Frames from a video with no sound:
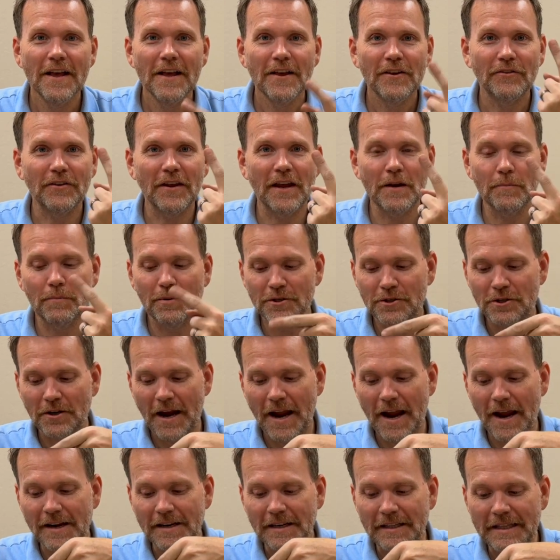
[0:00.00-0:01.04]
So you had to put your
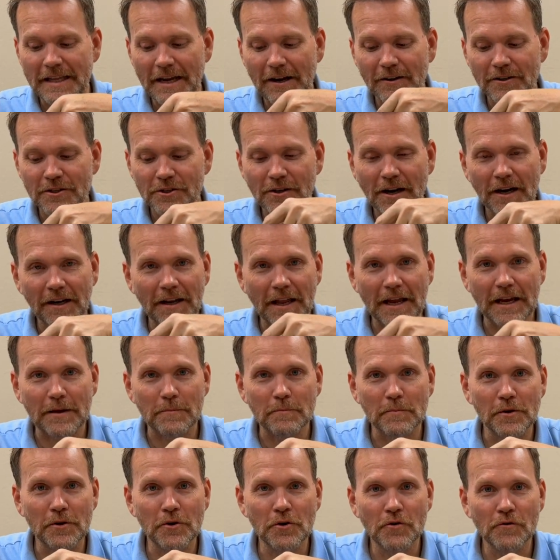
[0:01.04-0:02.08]
hand in there and try to like
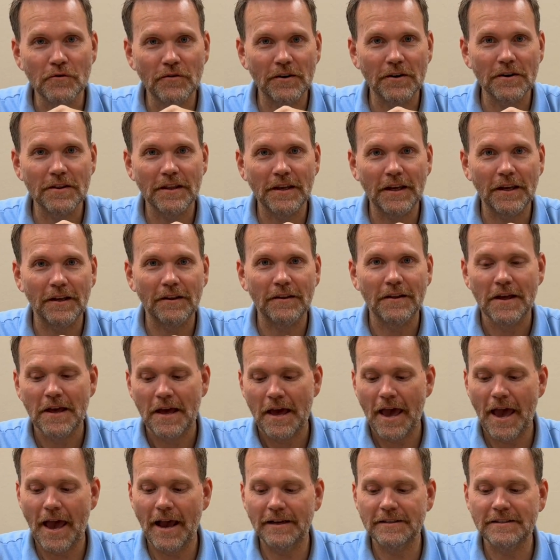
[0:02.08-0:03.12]
maneuver the
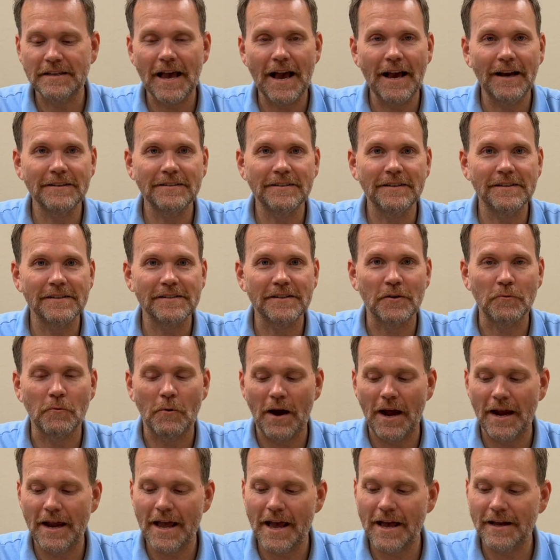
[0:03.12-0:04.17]
x-axis and
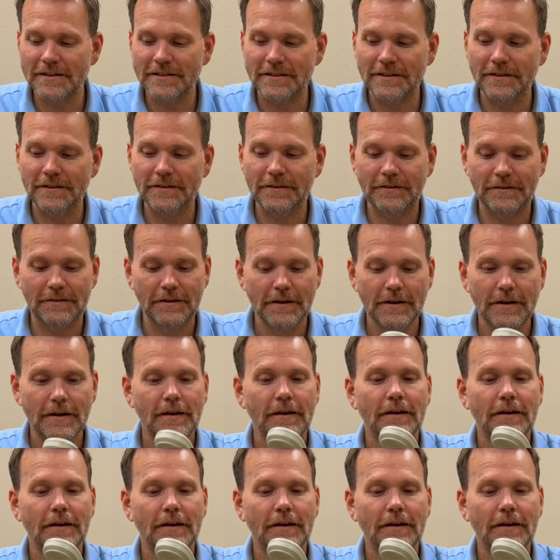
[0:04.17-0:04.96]
y-axis.